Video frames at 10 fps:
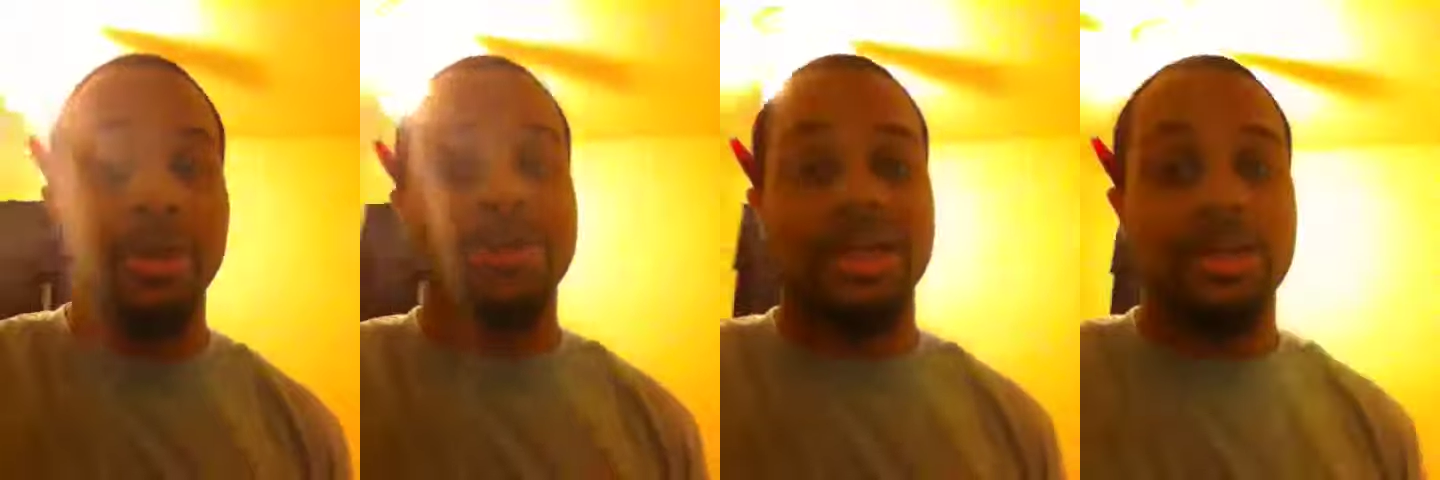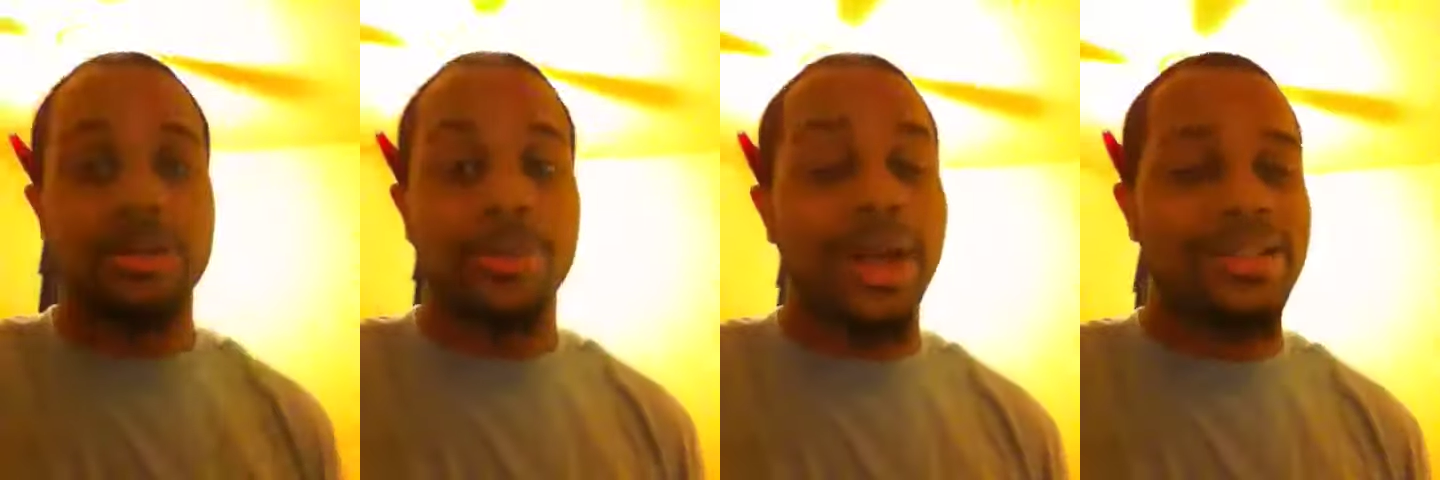about that, you
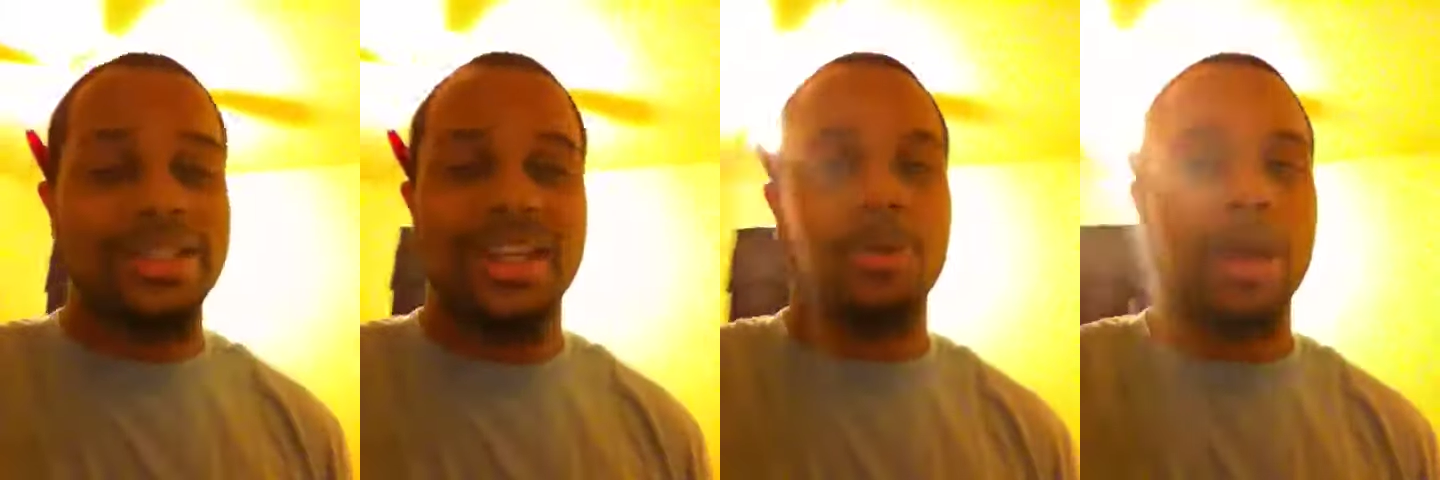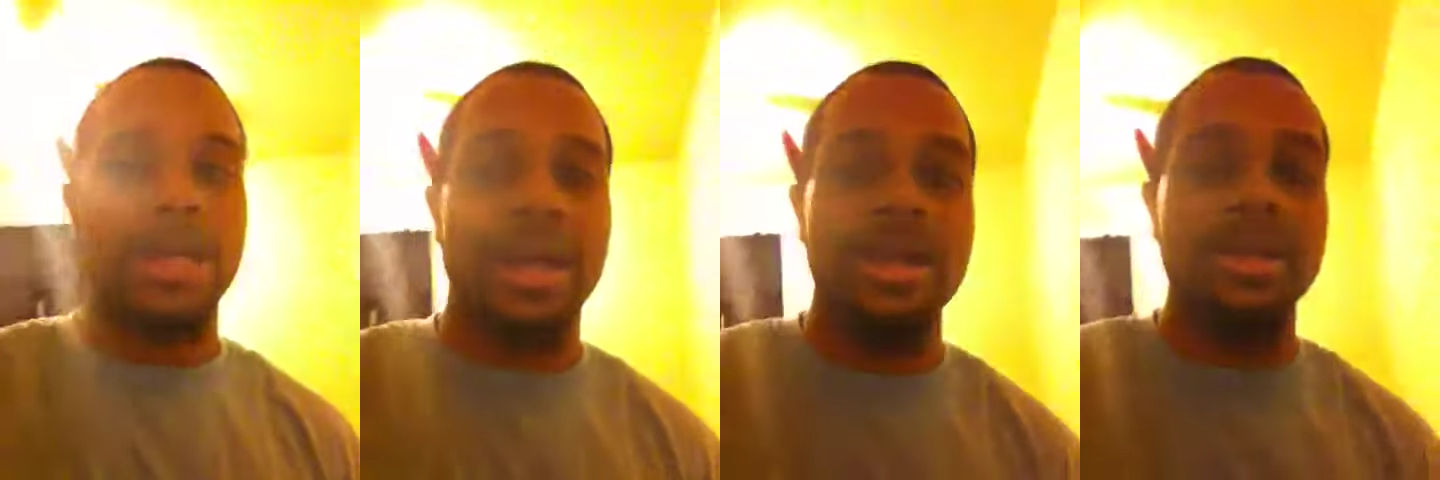hear me? I can see that right
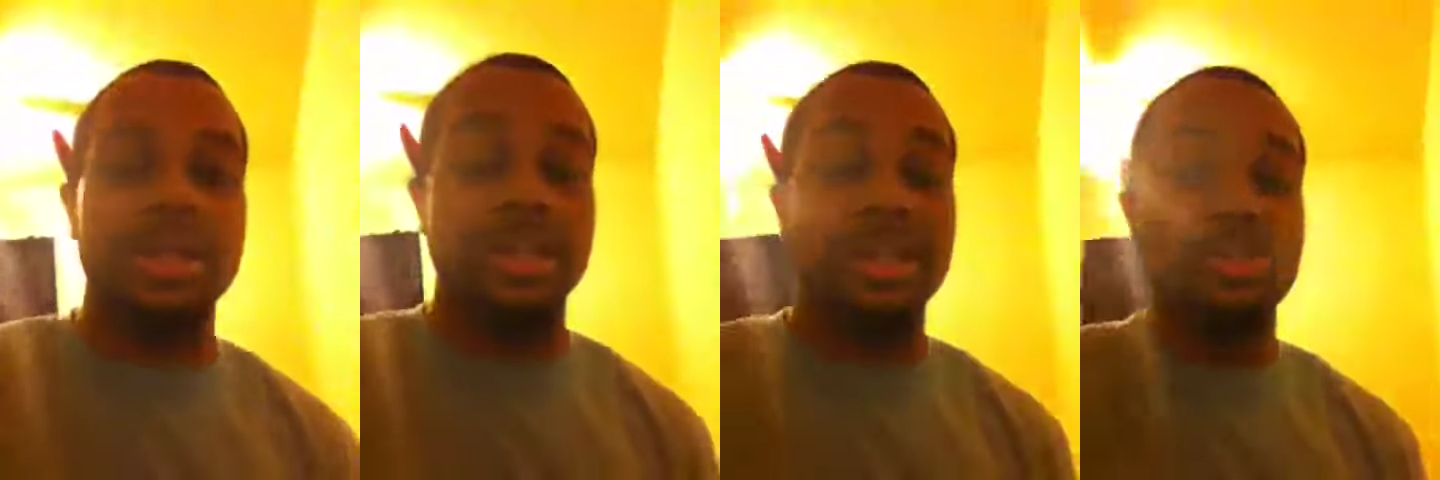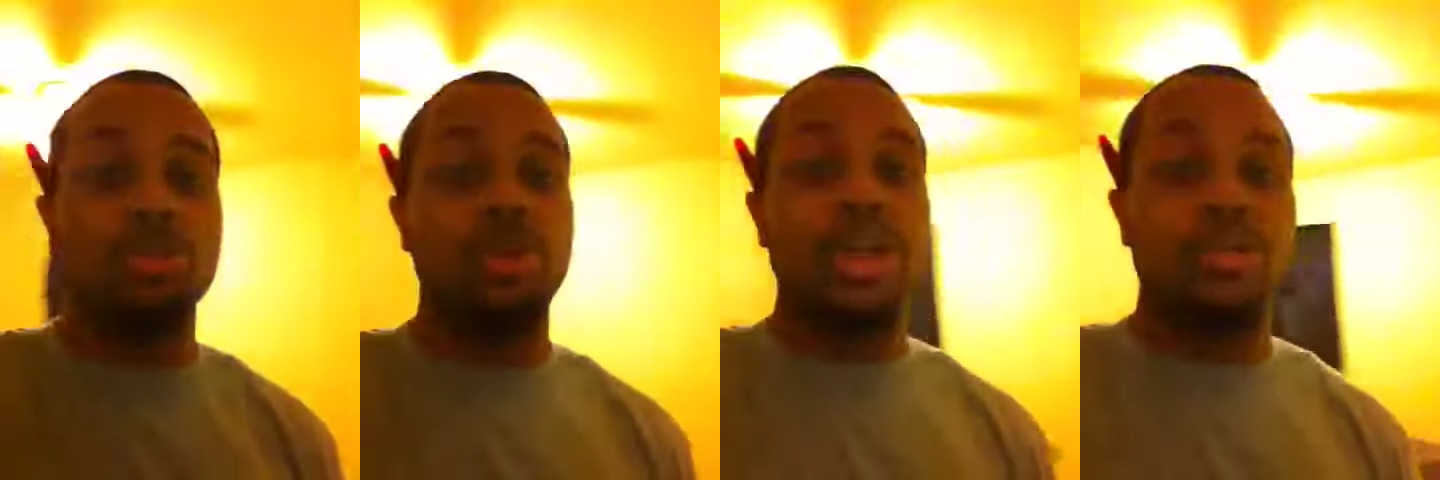now. The next Drew
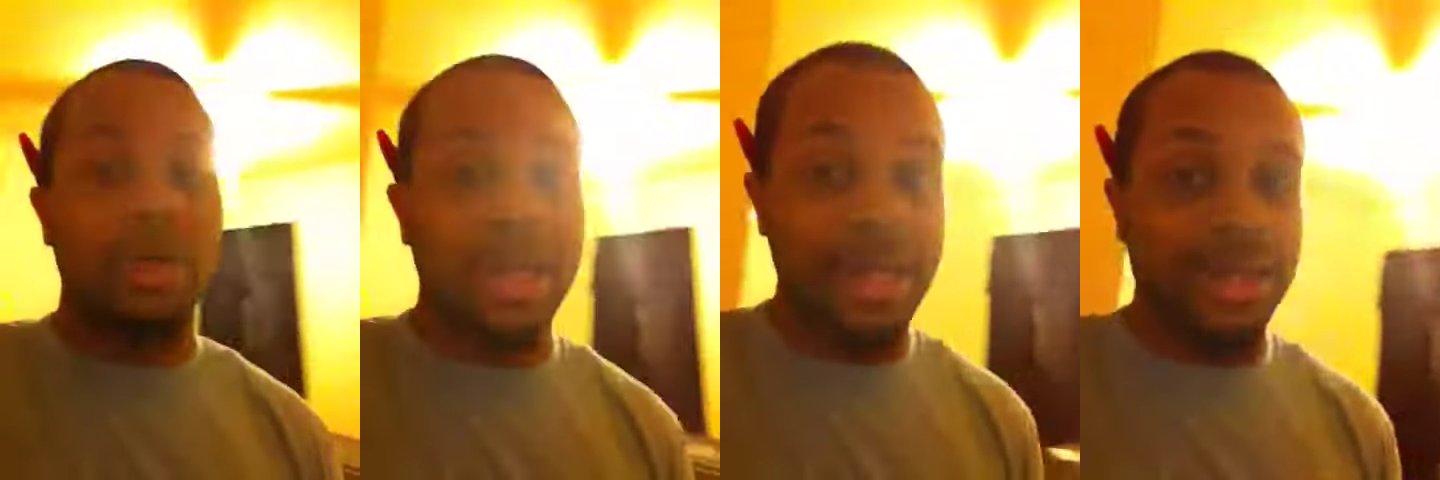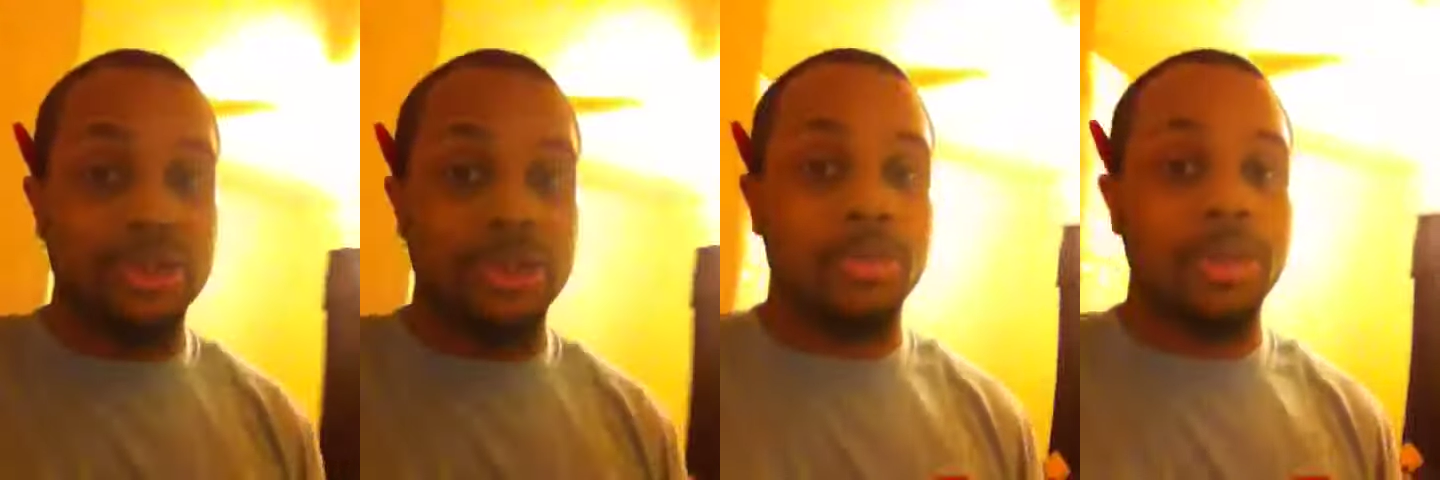Brees with legs,
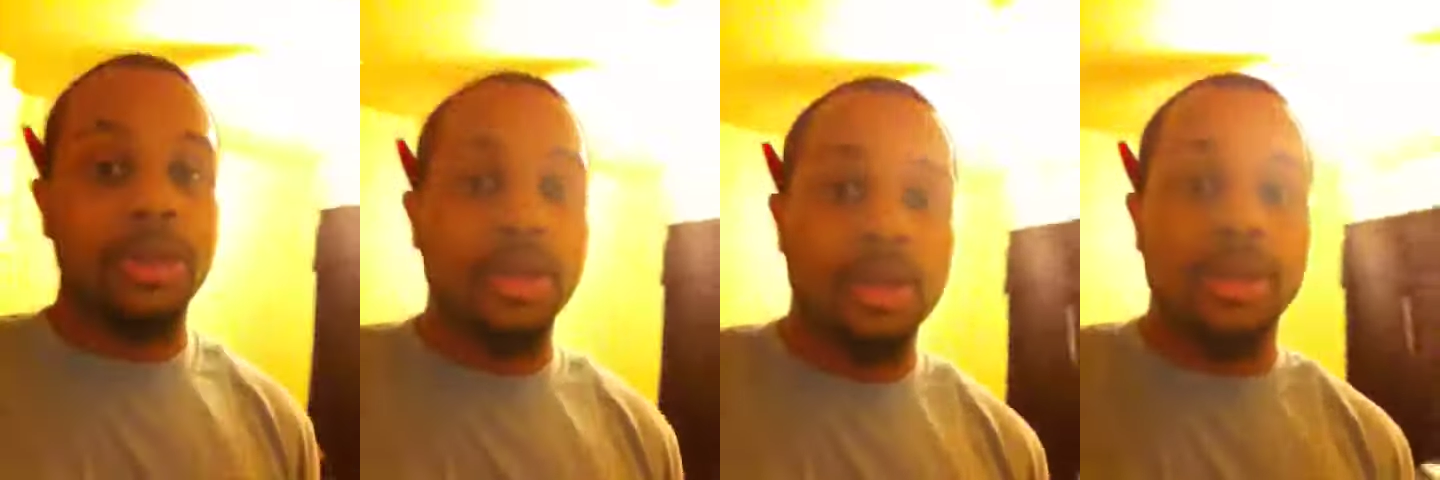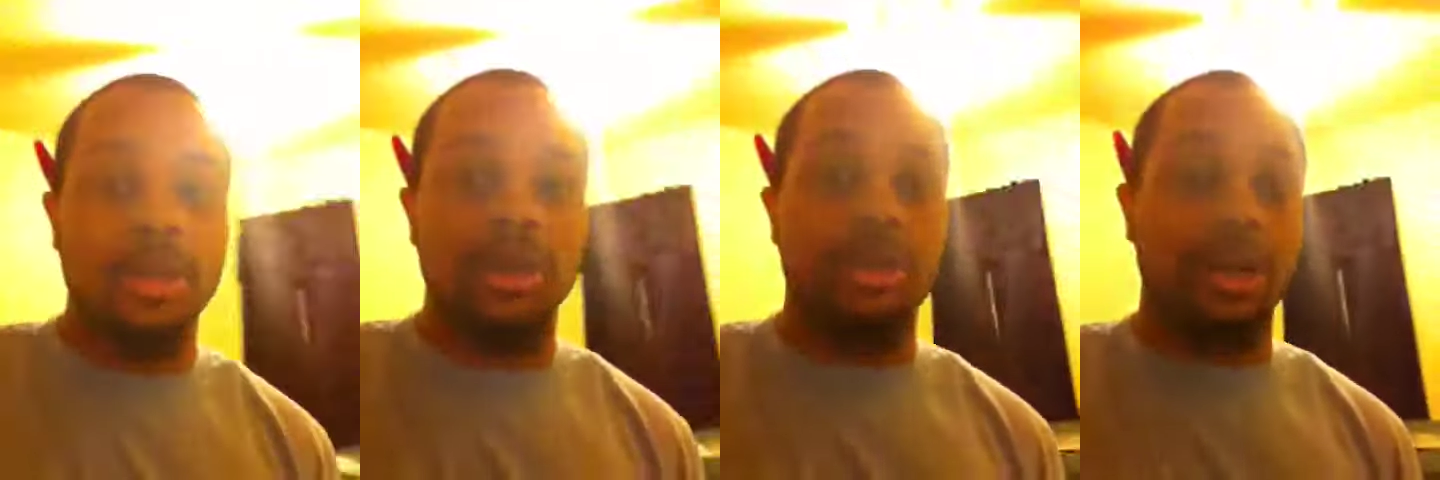you hear me?
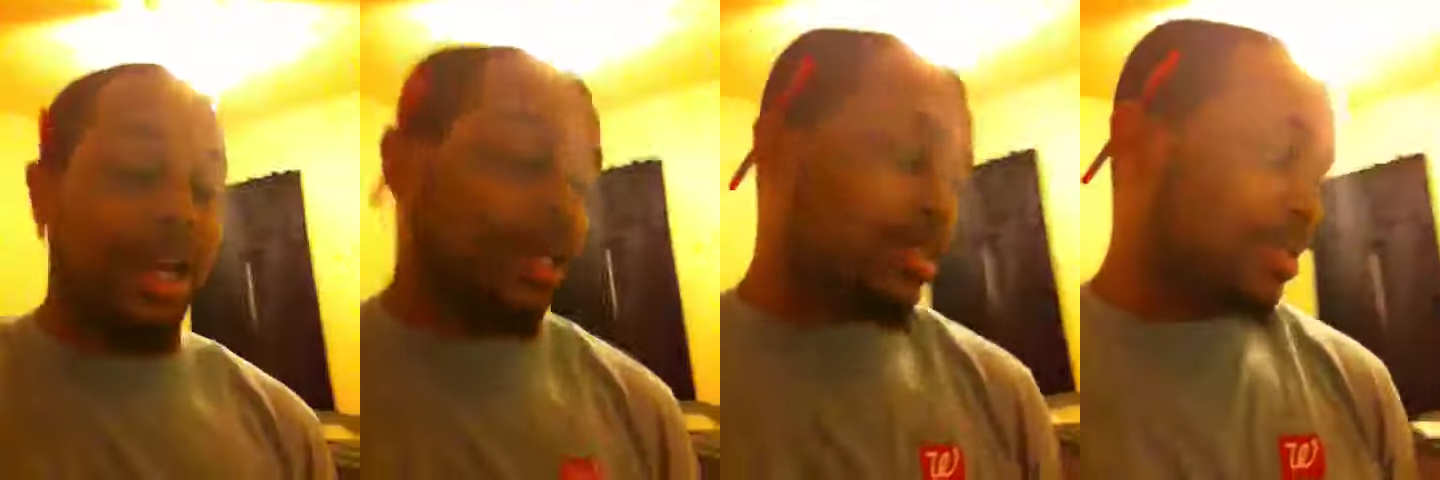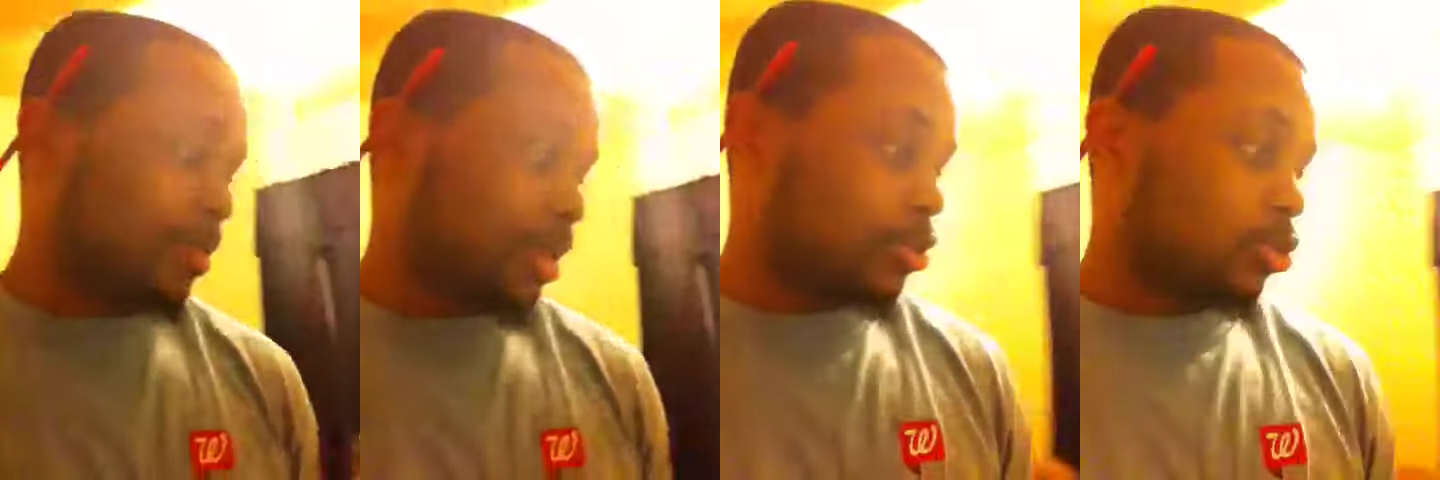You know, like I said,
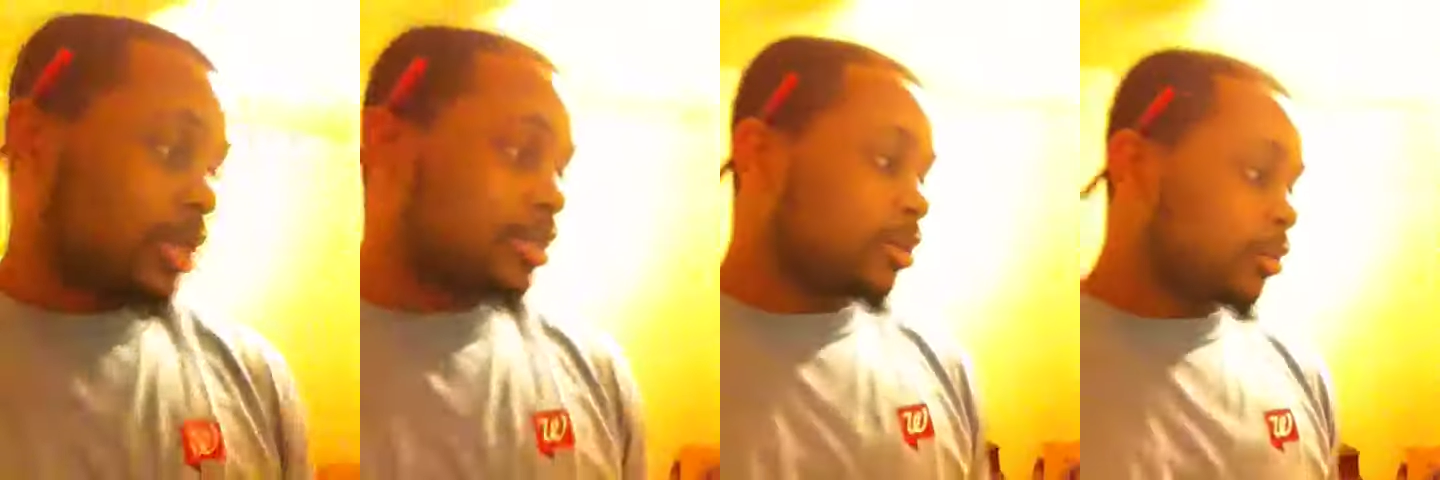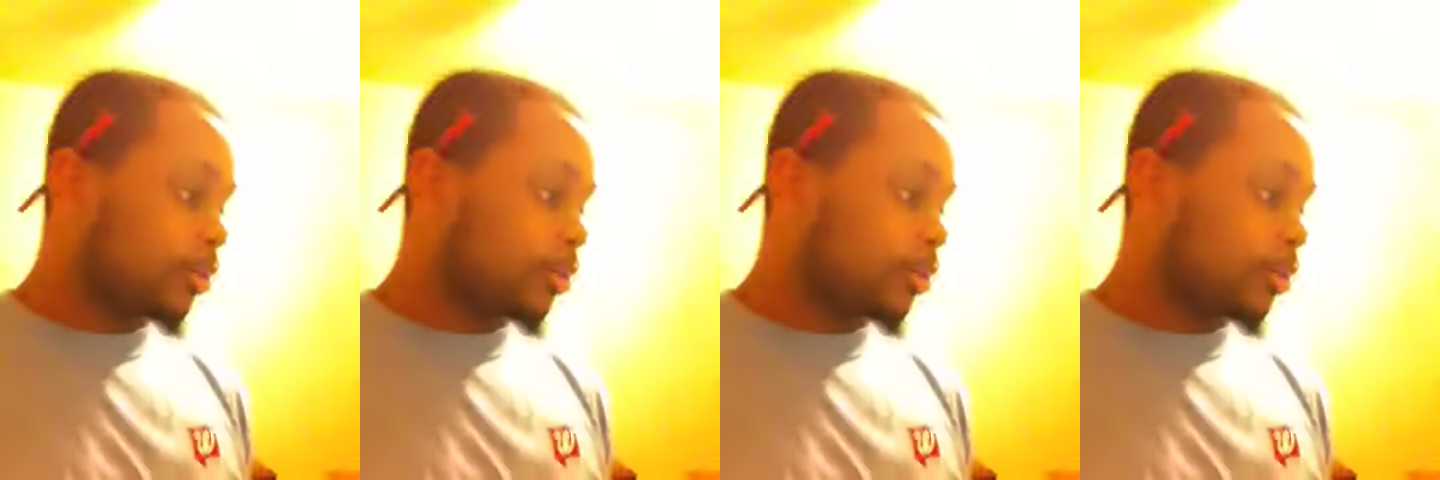man, that's